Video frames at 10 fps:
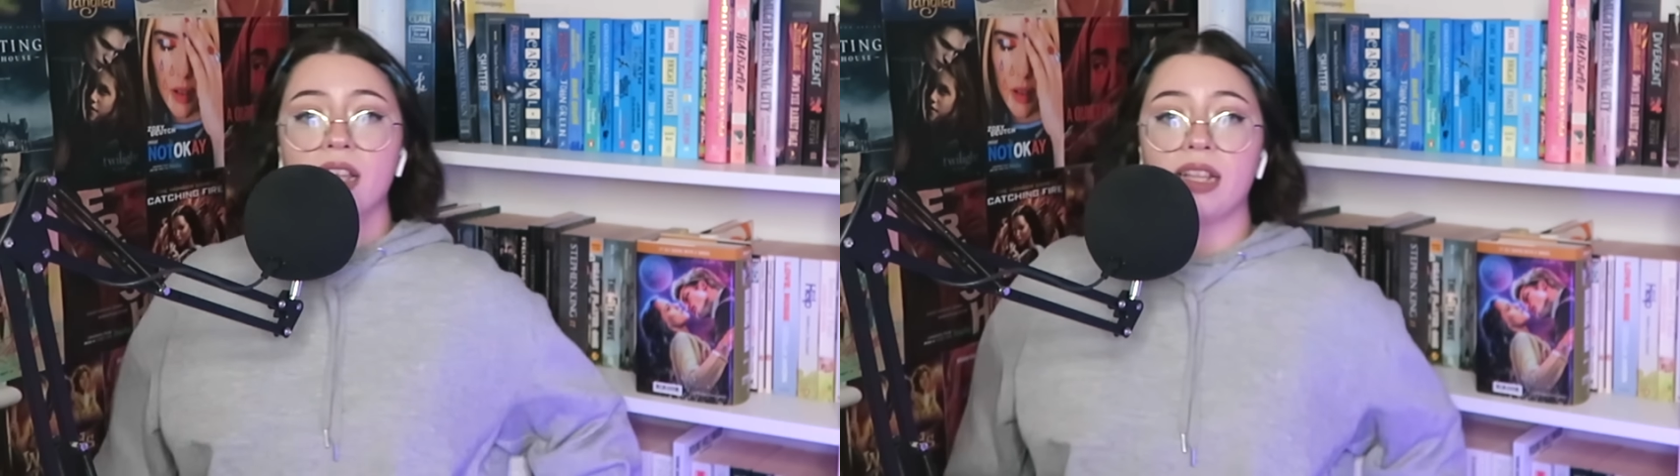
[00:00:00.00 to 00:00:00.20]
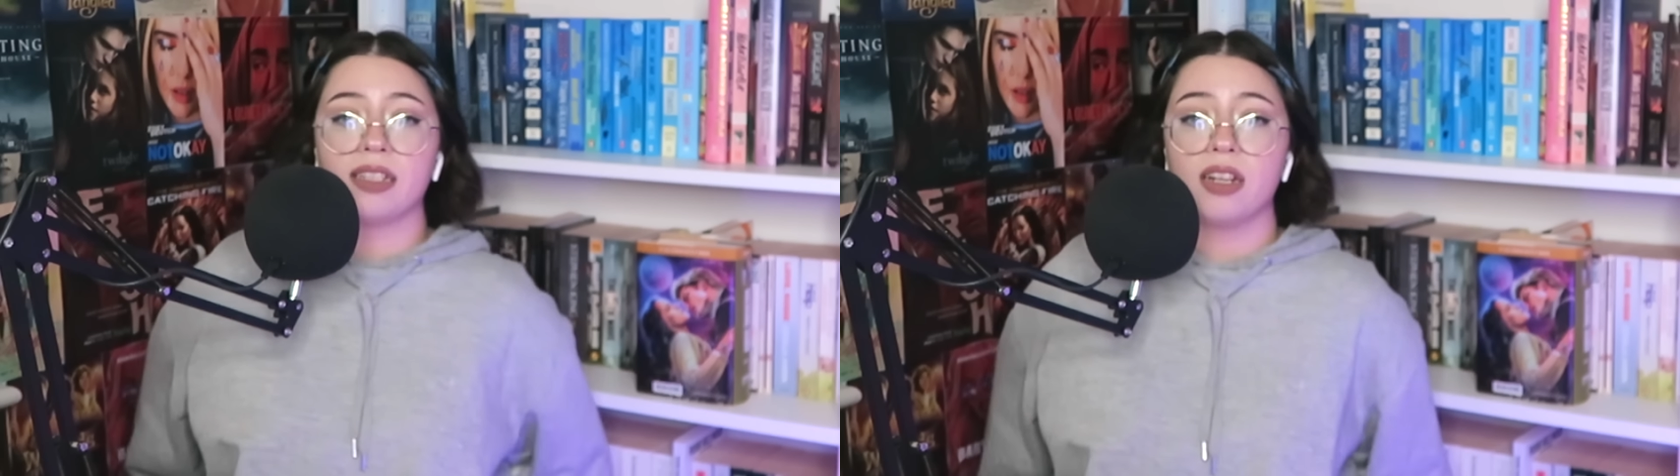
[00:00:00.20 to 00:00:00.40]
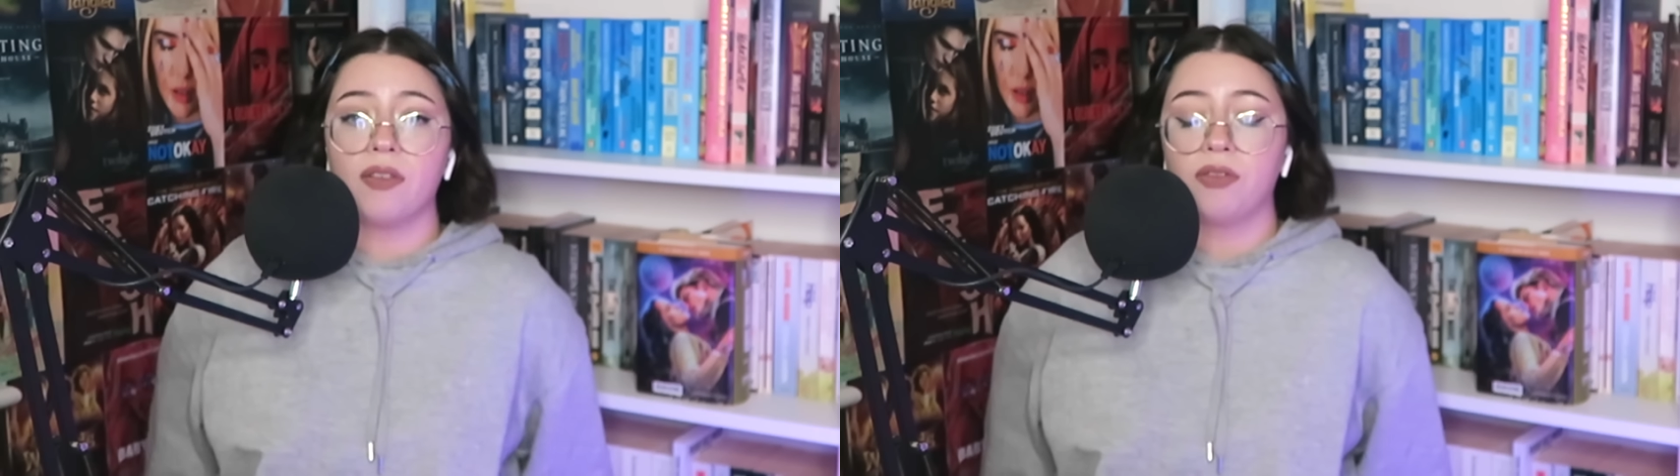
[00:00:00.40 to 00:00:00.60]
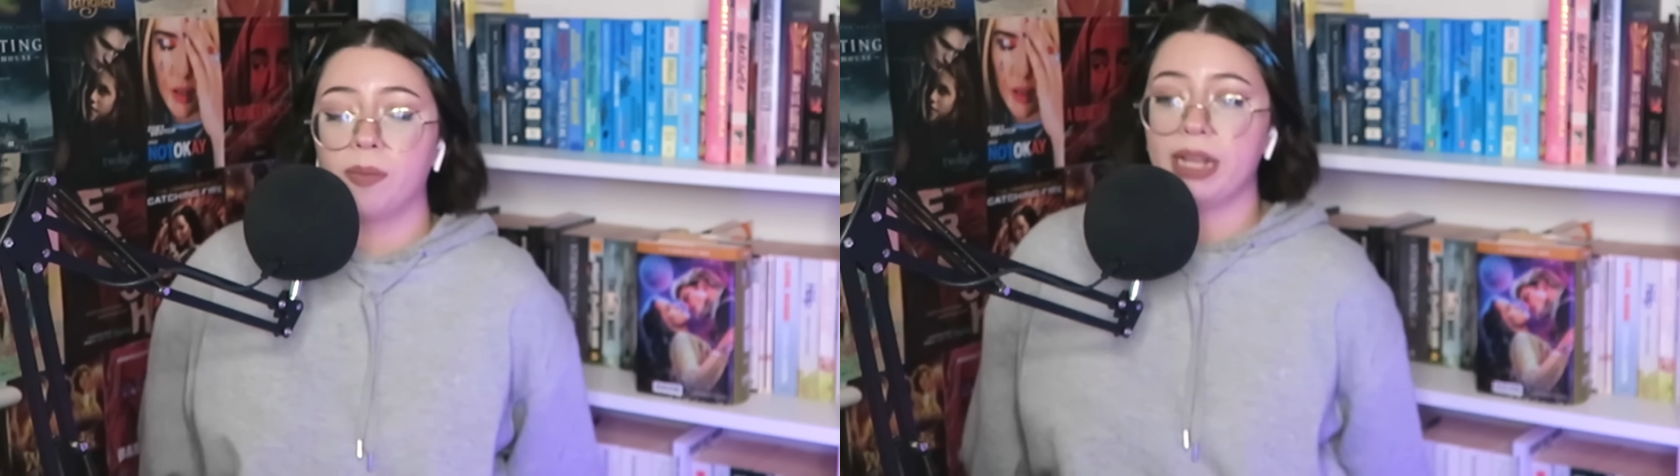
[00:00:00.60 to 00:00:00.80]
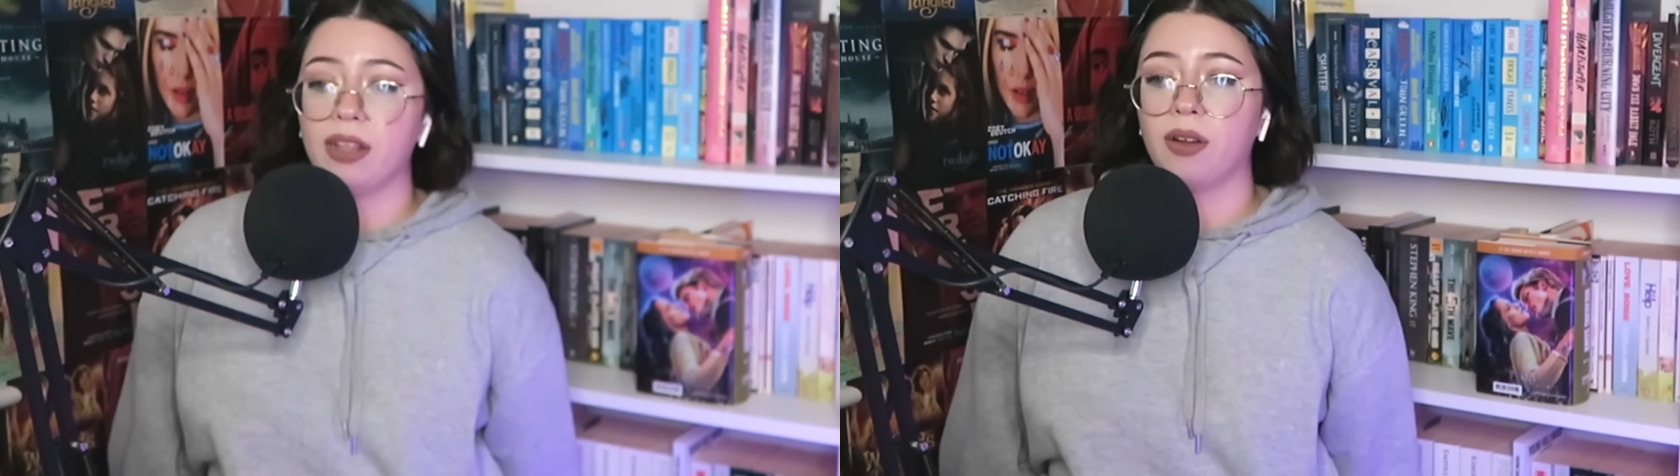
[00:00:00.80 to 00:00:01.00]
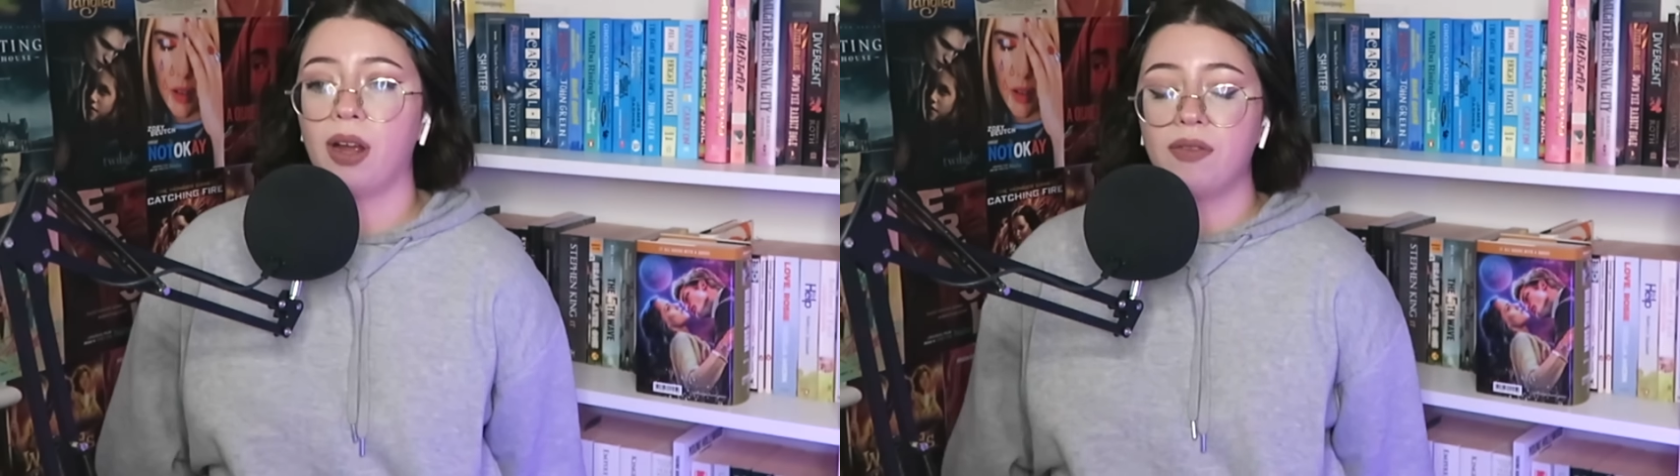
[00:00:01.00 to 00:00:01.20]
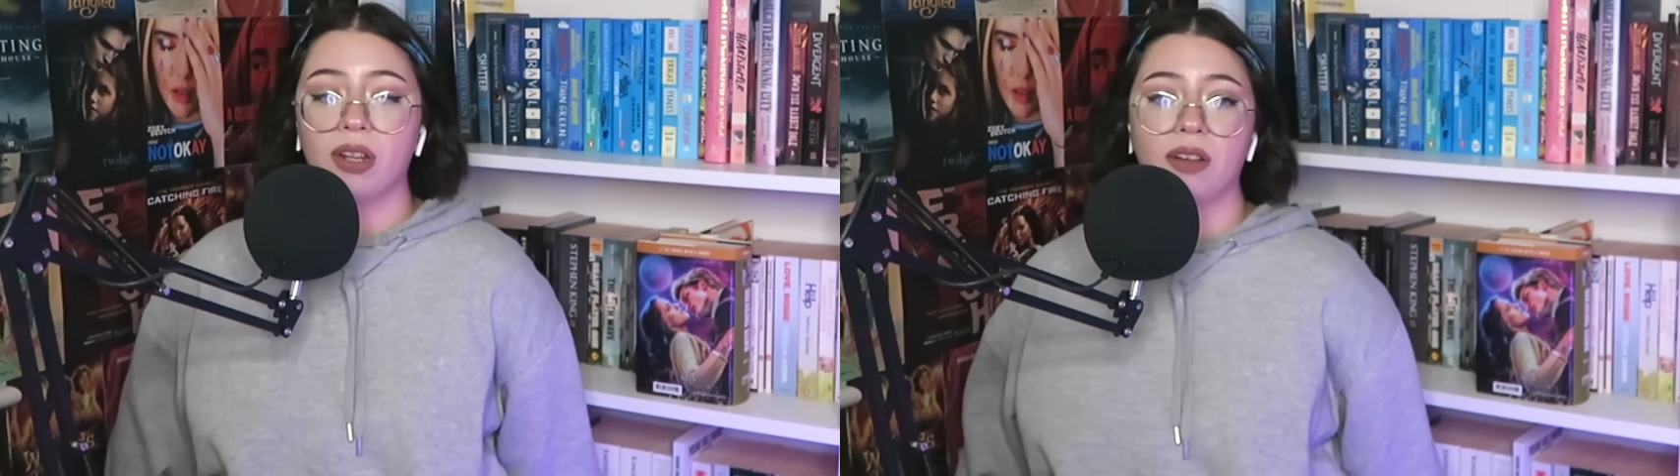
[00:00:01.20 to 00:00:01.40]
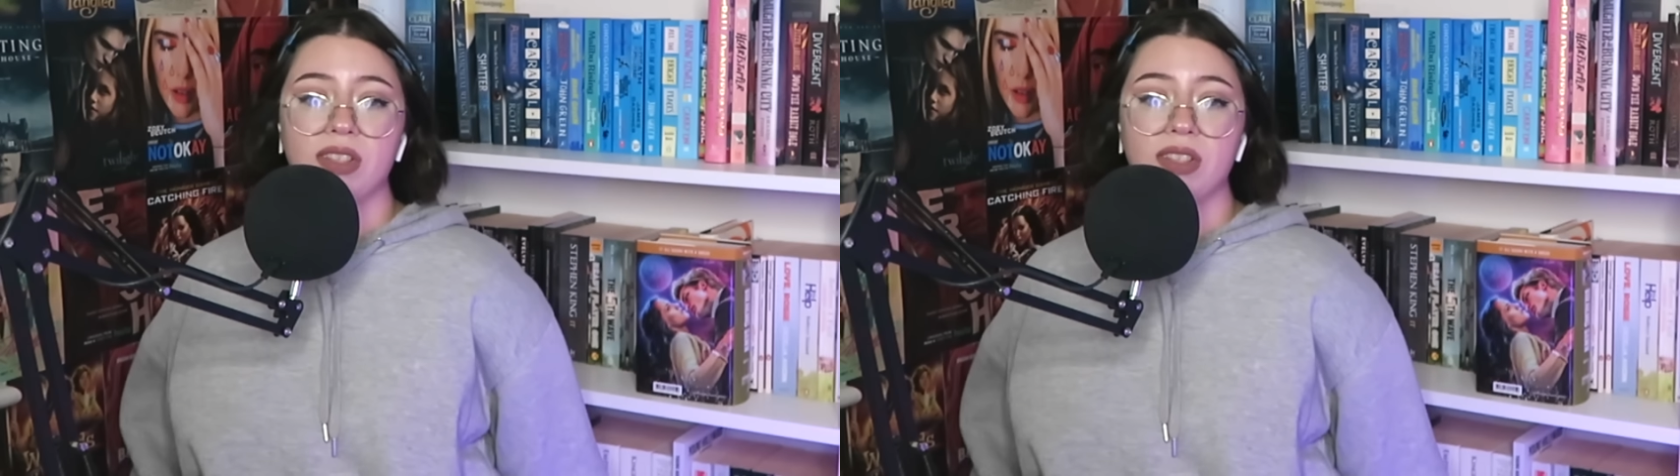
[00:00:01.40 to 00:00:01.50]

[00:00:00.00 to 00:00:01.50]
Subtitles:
That's enough for me though. I feel like